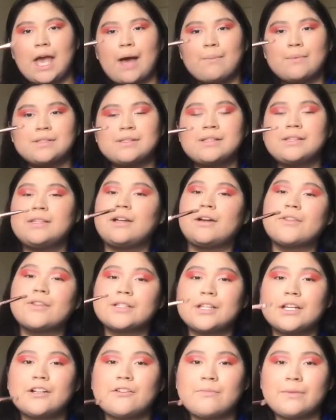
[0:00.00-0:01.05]
I'm gonna take the other
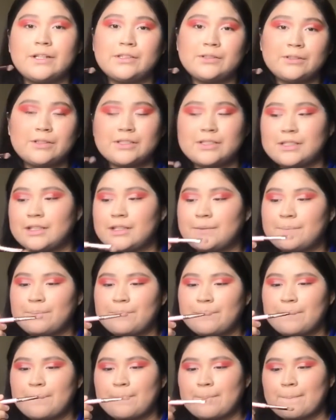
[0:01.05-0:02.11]
side of my Luxie
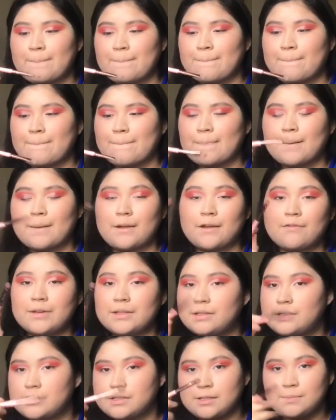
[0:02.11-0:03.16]

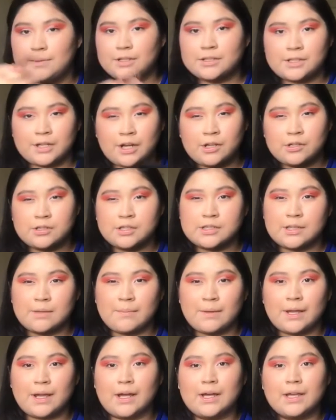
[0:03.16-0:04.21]
brush that I used to set
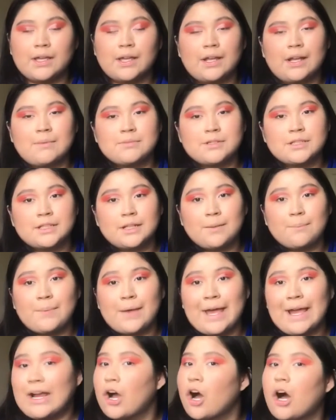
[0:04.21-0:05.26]
my eye, and I'm just gonna
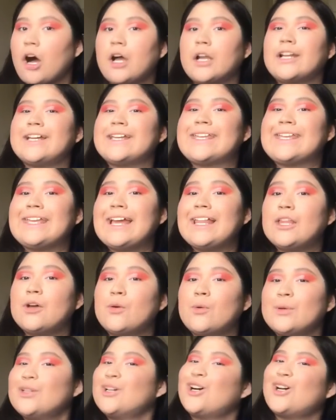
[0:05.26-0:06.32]
pack on a
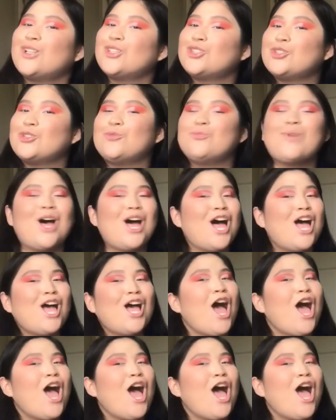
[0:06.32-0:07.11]
yellow onto my